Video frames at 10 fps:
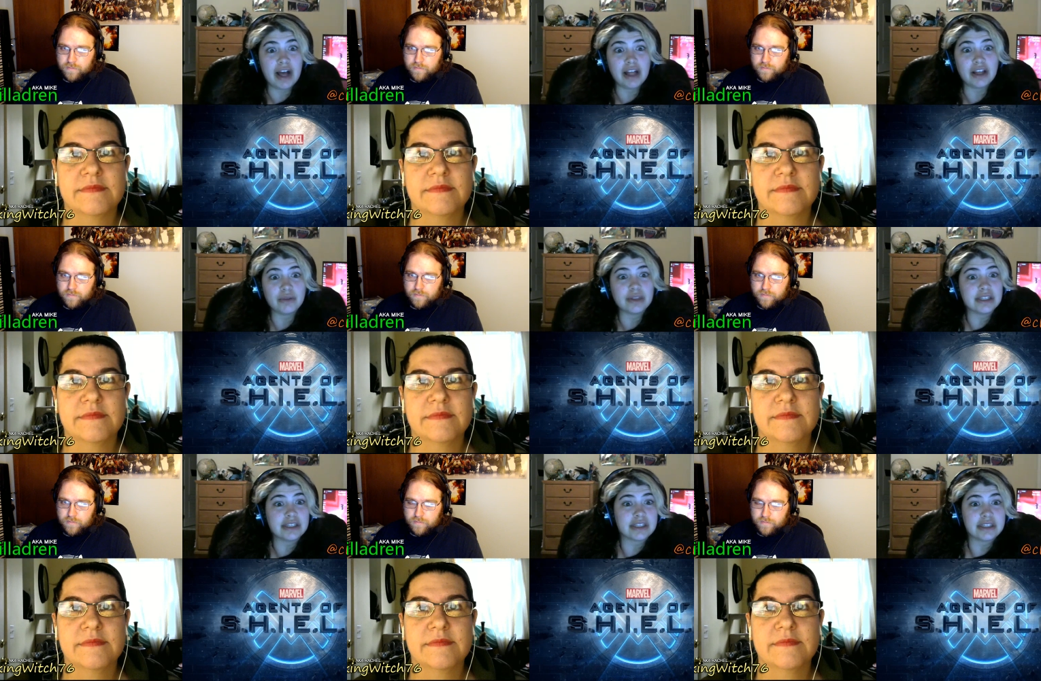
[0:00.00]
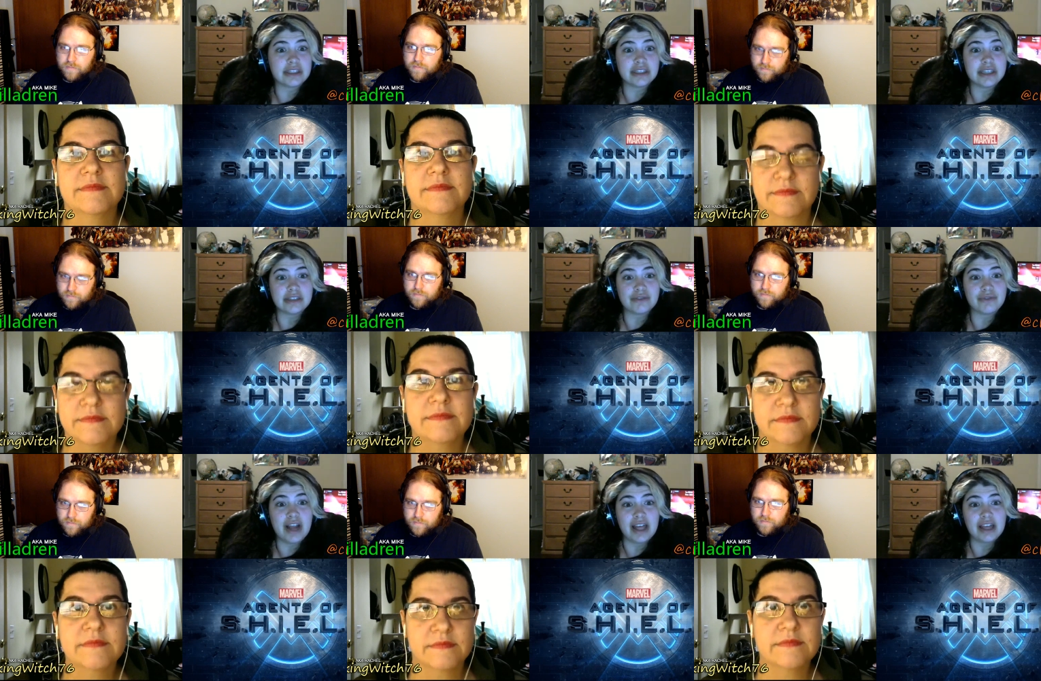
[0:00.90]
Speaker 1: value. This is a season
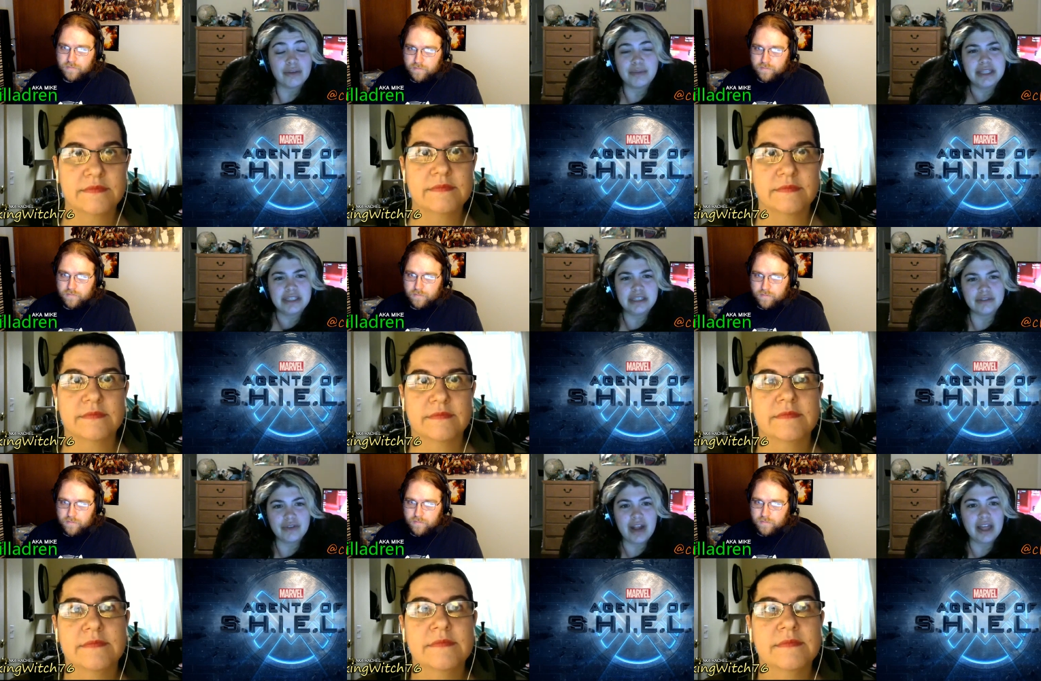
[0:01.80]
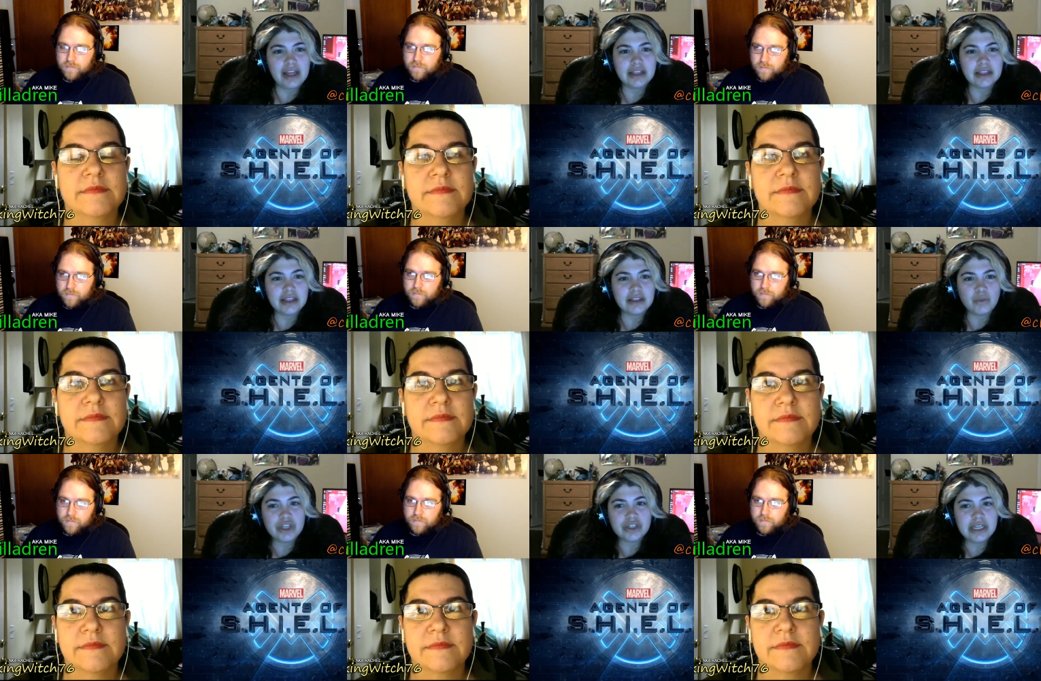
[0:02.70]
finale or mid-season finale.
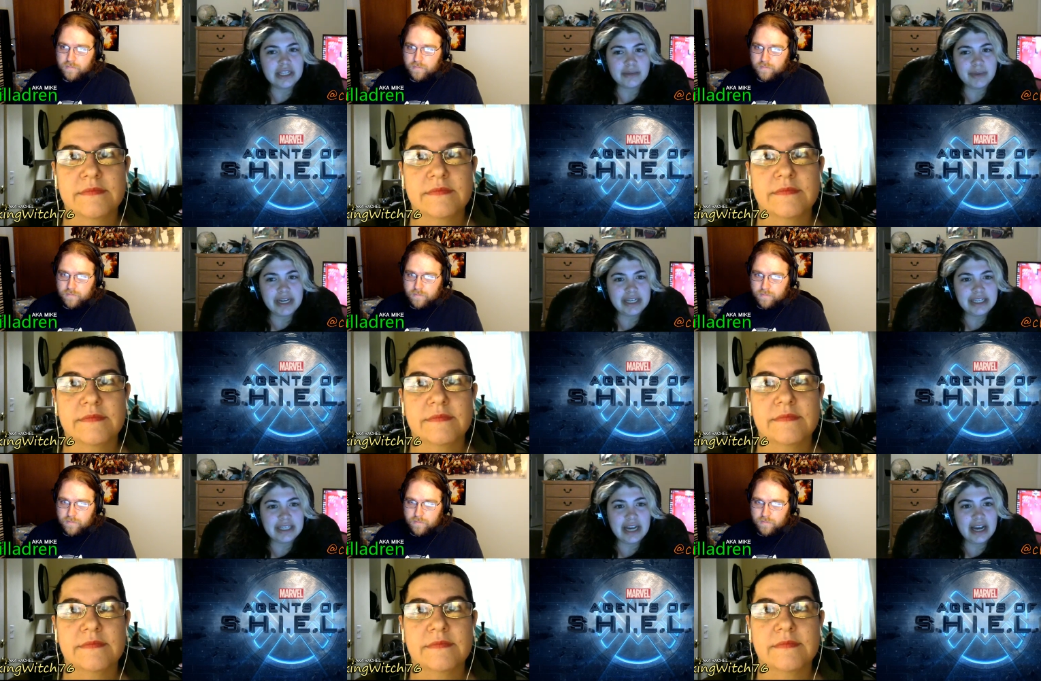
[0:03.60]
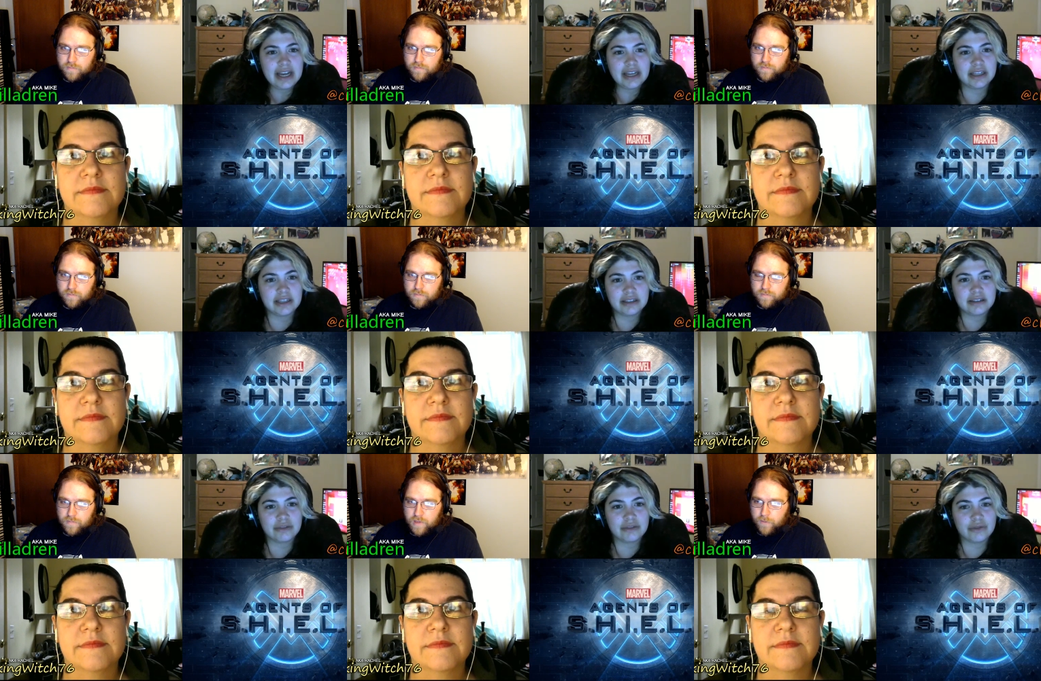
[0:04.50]
We just need somebody to die.
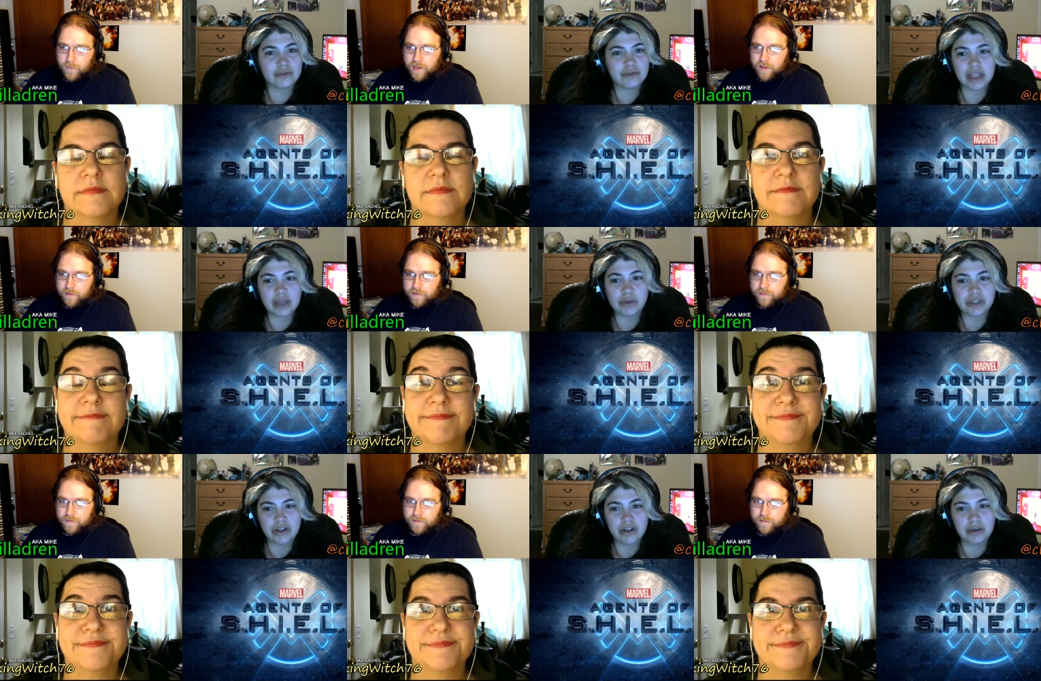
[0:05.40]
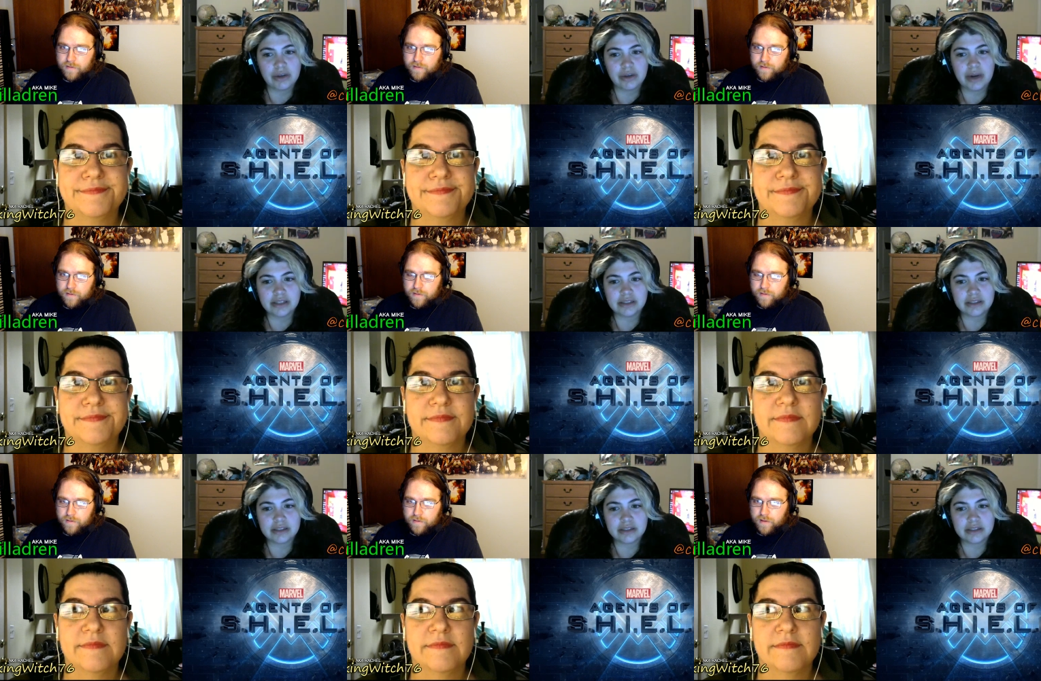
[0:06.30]
Speaker 2: Yeah, we need... really
Speaker 1: was all it
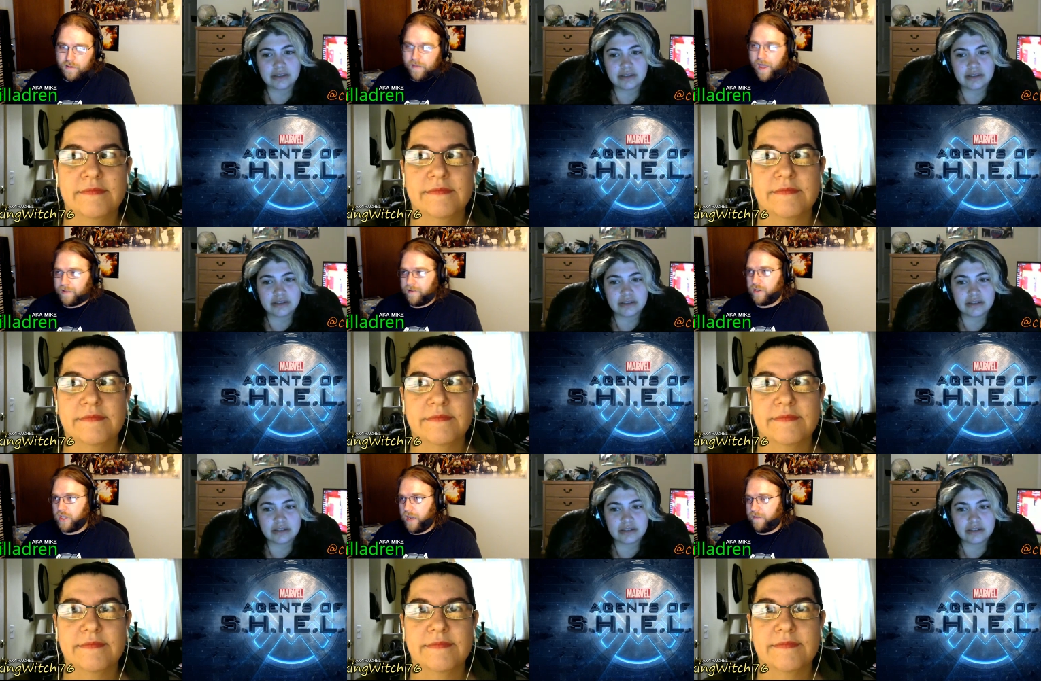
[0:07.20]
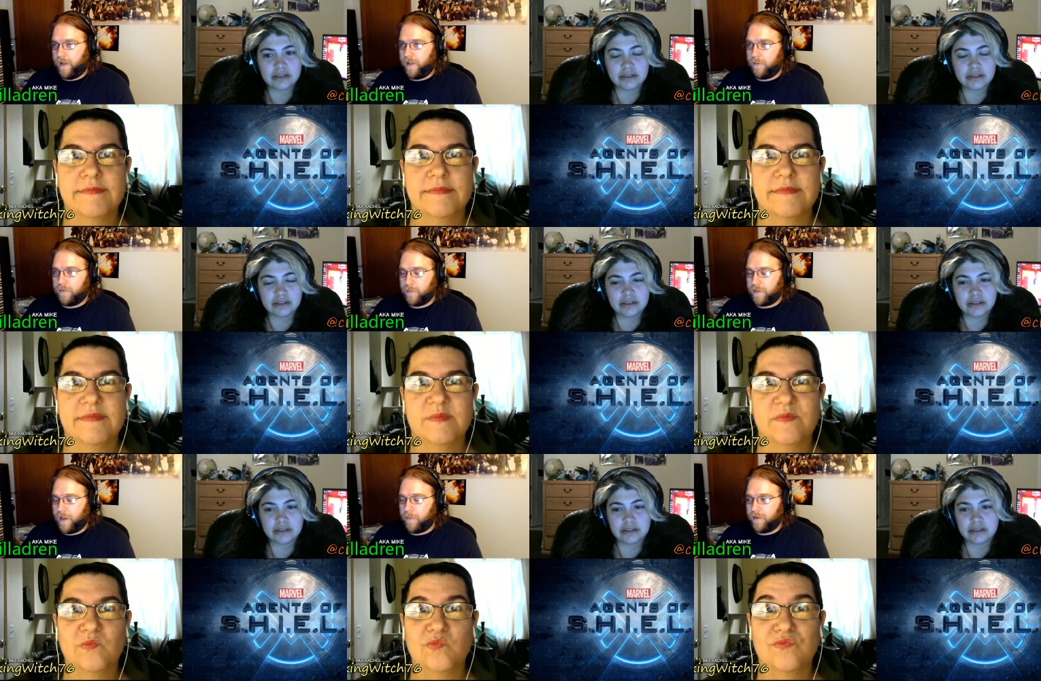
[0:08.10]
was.
Speaker 2: Exactly, shock value is what
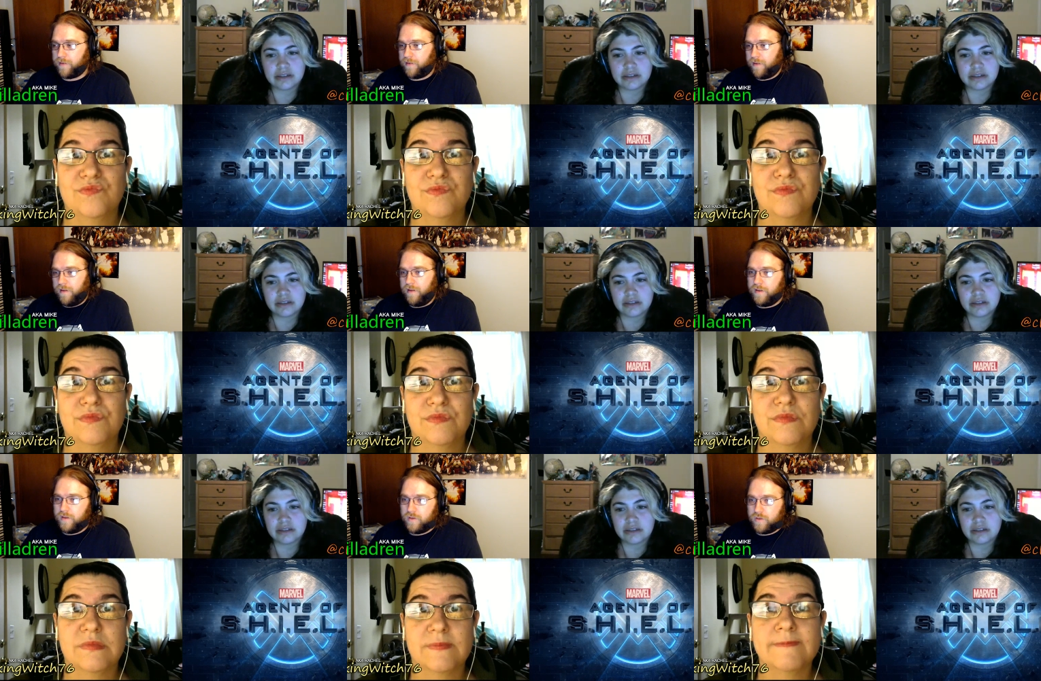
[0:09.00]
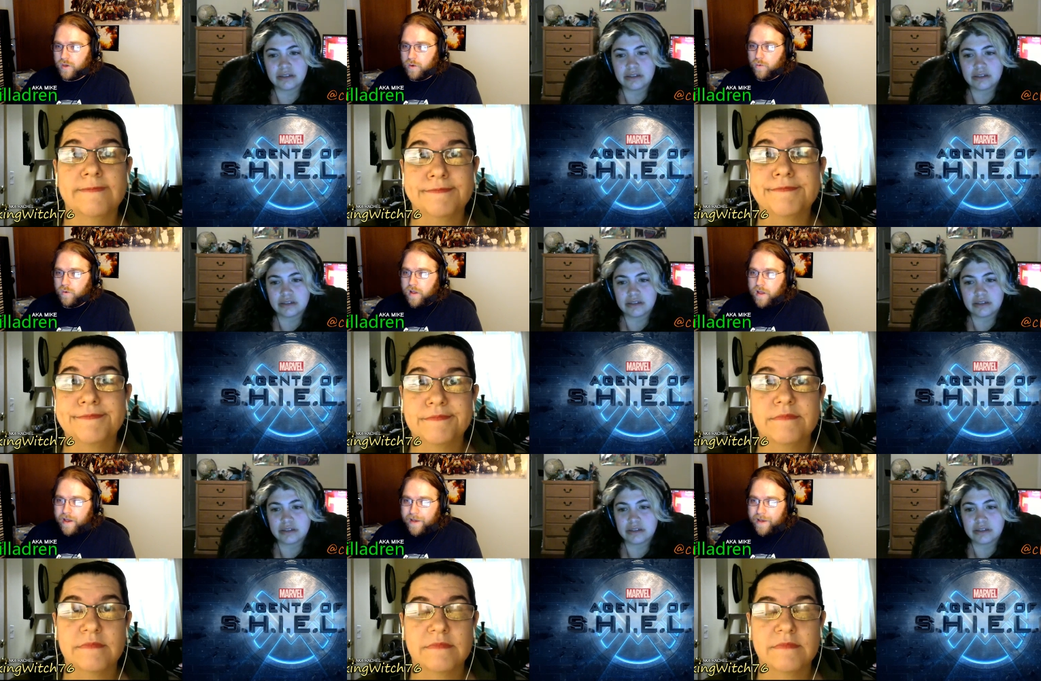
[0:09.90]
that was. So, I